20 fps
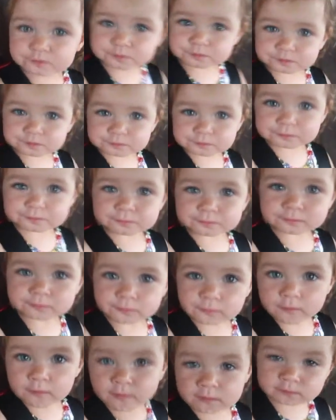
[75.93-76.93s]
And you,
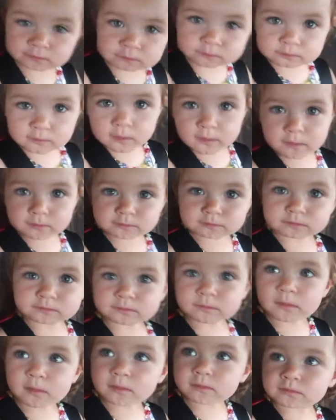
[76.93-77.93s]
your shoes are
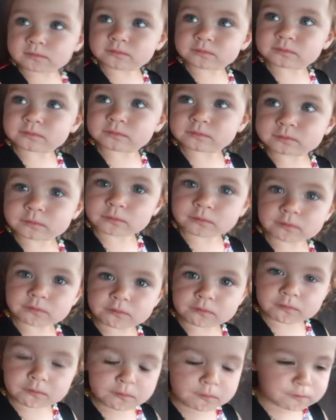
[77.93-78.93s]
on the floor. Yep.
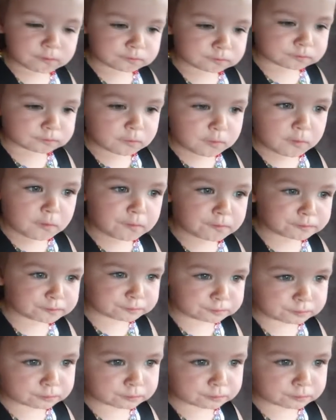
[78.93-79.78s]
How about that?